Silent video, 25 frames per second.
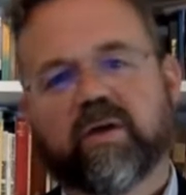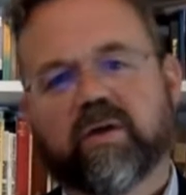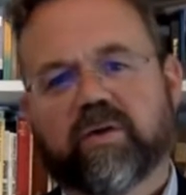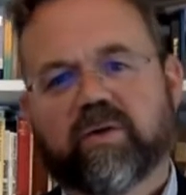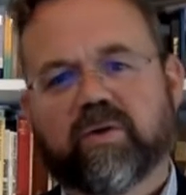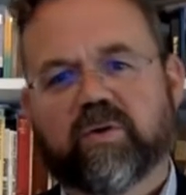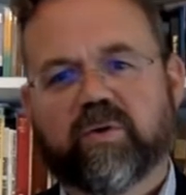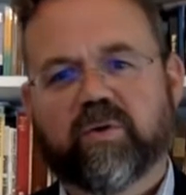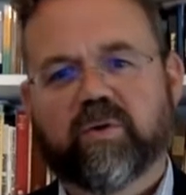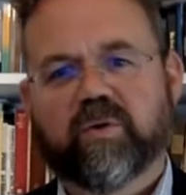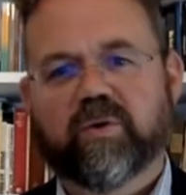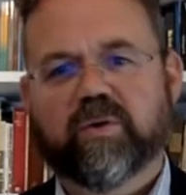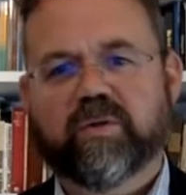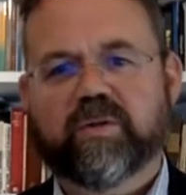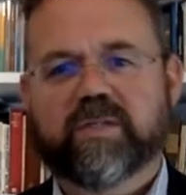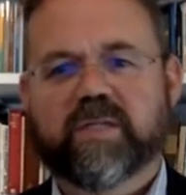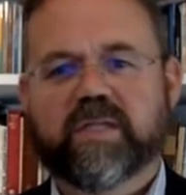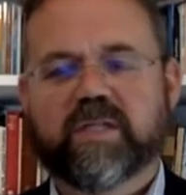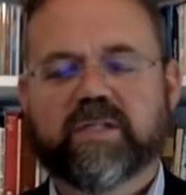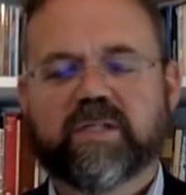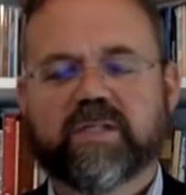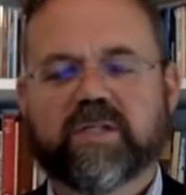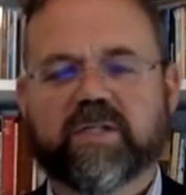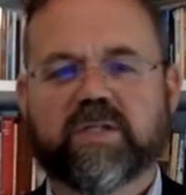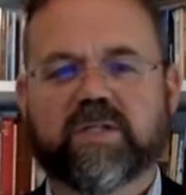who
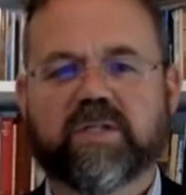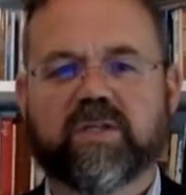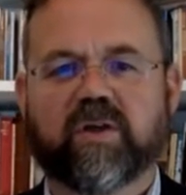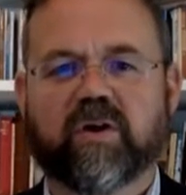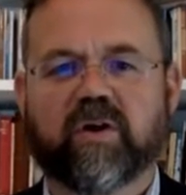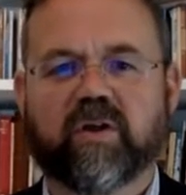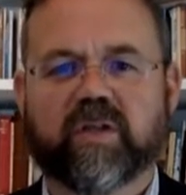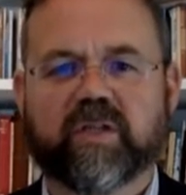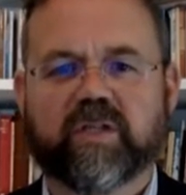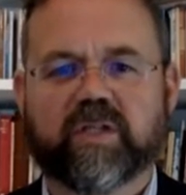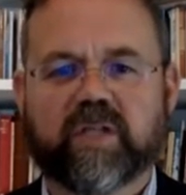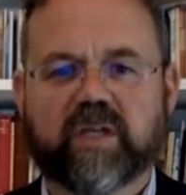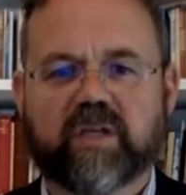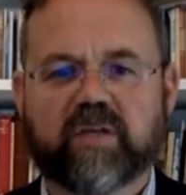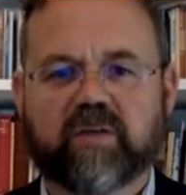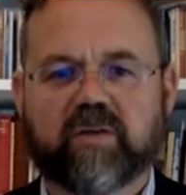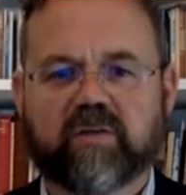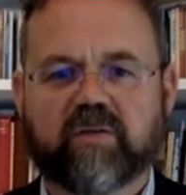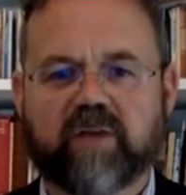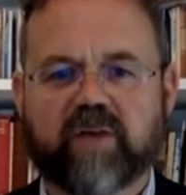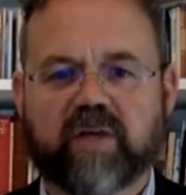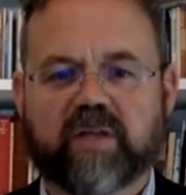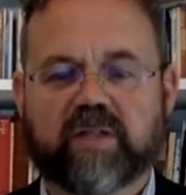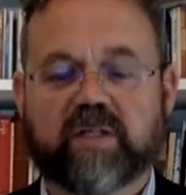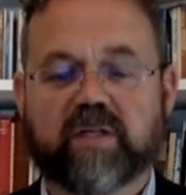teaches theology at
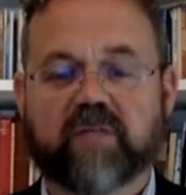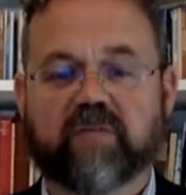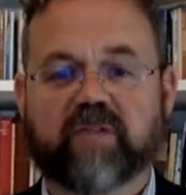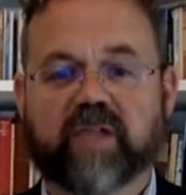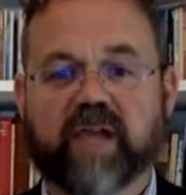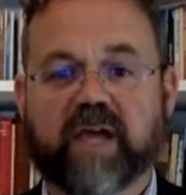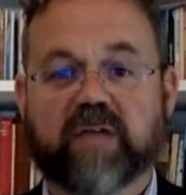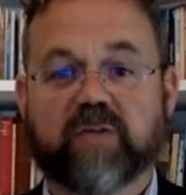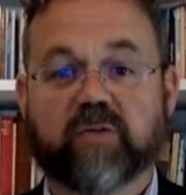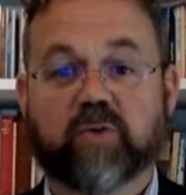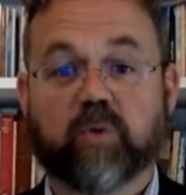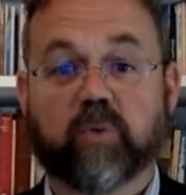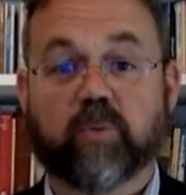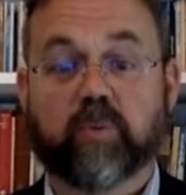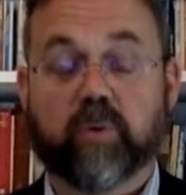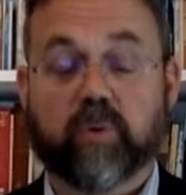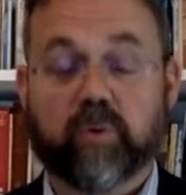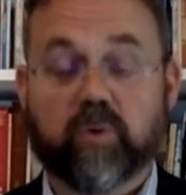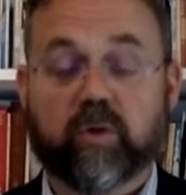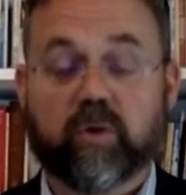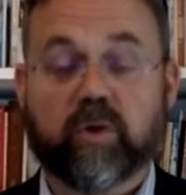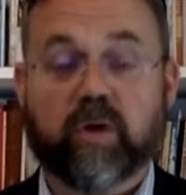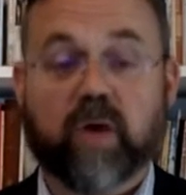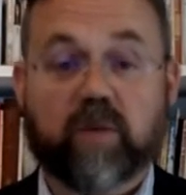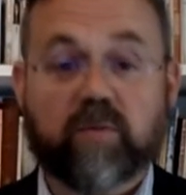University of Glasgow, but
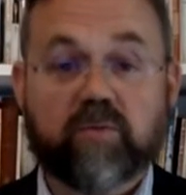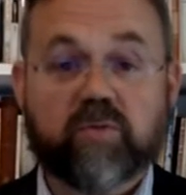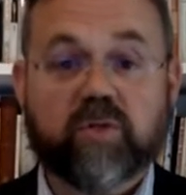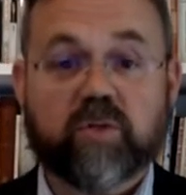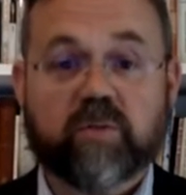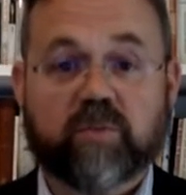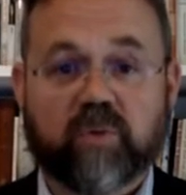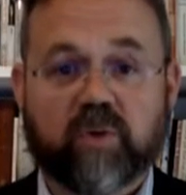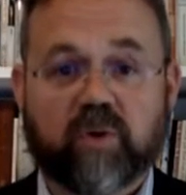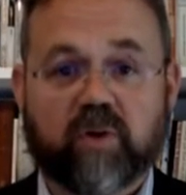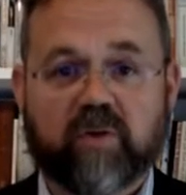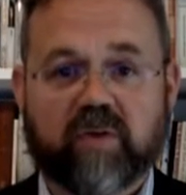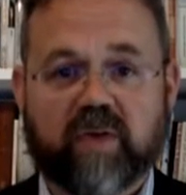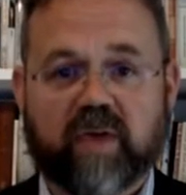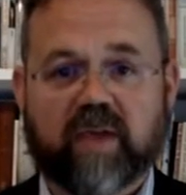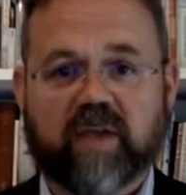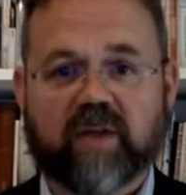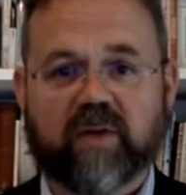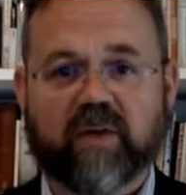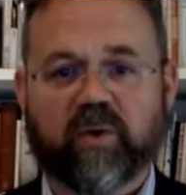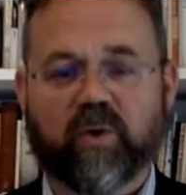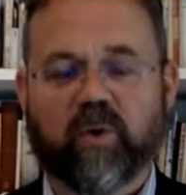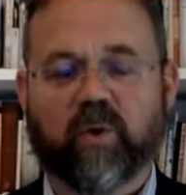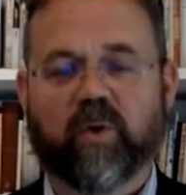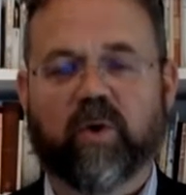who comes from North
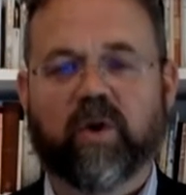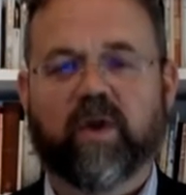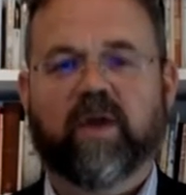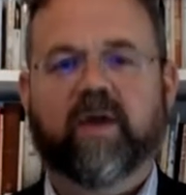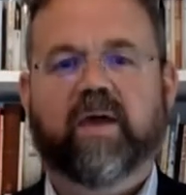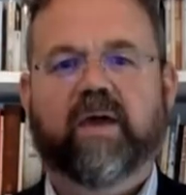Idaho,